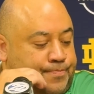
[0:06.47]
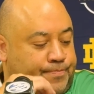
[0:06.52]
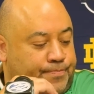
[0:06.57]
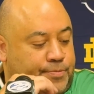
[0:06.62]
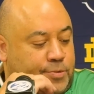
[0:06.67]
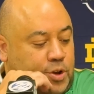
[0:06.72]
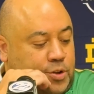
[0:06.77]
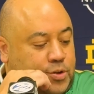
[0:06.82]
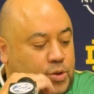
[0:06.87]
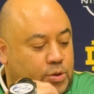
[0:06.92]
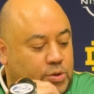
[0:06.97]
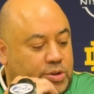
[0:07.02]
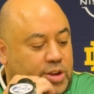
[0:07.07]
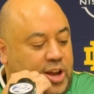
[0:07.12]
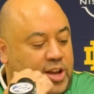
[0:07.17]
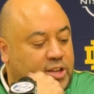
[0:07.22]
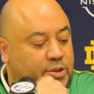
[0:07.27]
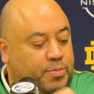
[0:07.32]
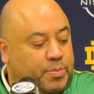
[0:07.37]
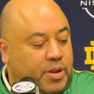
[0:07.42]
Thought those
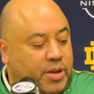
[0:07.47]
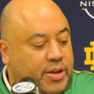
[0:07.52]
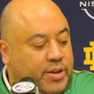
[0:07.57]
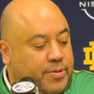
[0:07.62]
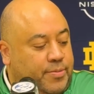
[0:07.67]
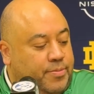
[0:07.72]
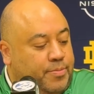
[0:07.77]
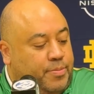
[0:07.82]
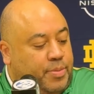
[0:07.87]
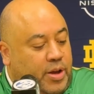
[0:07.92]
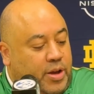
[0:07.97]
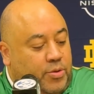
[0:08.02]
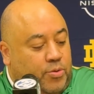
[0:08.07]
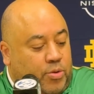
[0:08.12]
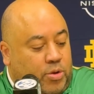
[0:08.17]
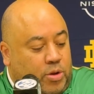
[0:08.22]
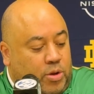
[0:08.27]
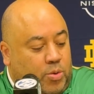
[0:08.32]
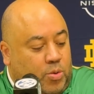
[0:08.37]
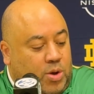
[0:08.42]
guys played
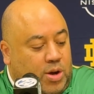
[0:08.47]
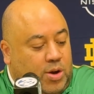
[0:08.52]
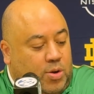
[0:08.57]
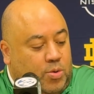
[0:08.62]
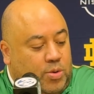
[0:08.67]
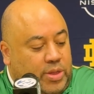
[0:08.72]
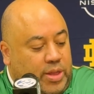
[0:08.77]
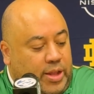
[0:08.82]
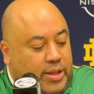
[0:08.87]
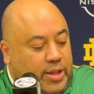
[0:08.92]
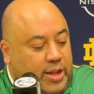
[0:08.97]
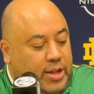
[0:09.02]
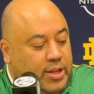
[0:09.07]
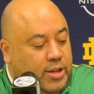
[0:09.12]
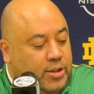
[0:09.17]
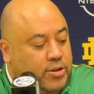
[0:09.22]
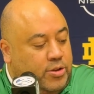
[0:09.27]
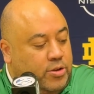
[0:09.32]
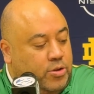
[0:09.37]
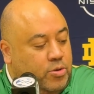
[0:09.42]
really well when they
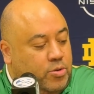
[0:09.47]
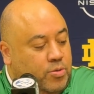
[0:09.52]
needed to.